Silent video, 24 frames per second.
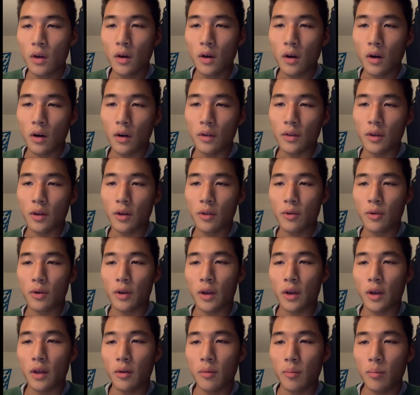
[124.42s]
On the other
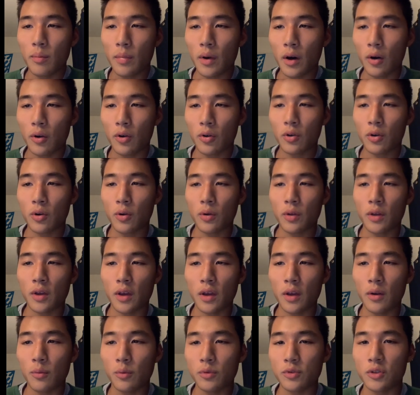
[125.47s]
hand, powdered
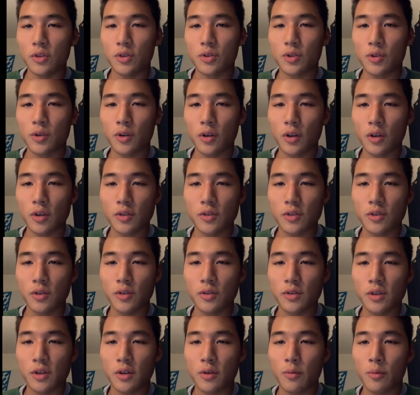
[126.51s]
cocaine was a drug
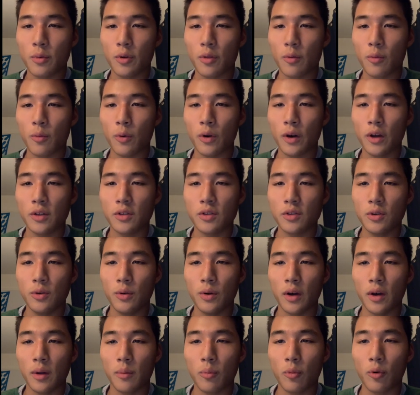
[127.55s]
associated with whites who
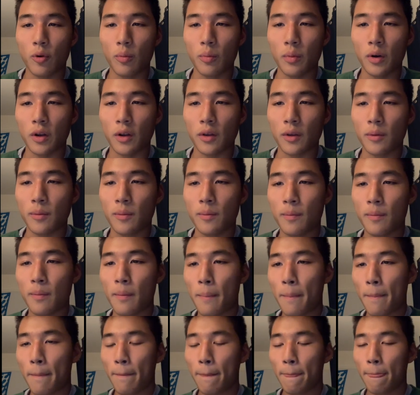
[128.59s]
had more money.
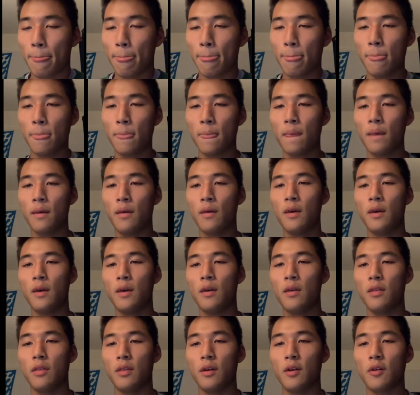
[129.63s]

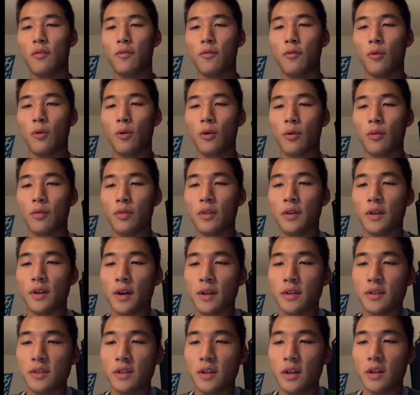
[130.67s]
Therefore, the
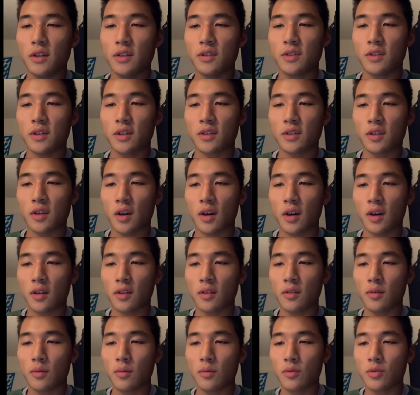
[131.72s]
1986 Act
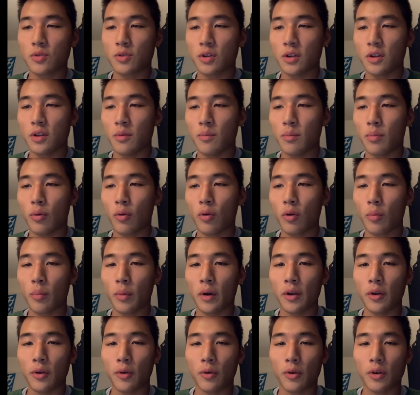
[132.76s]
treated poor
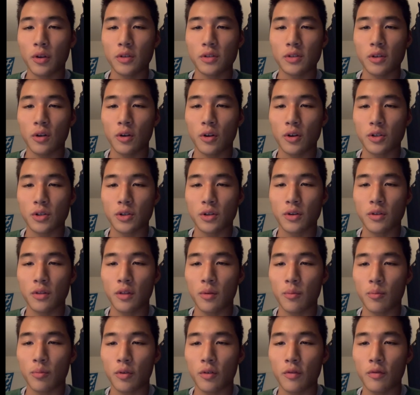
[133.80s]
minorities harsher than
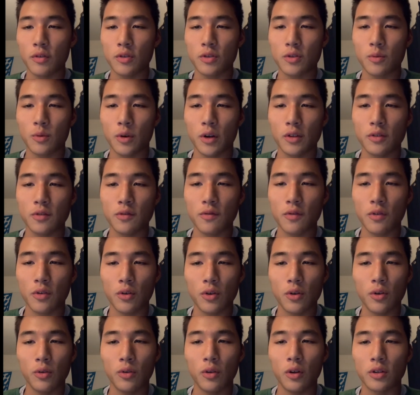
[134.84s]
privileged whites for
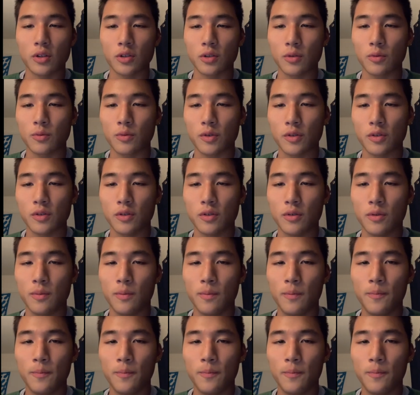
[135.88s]
no logical reason.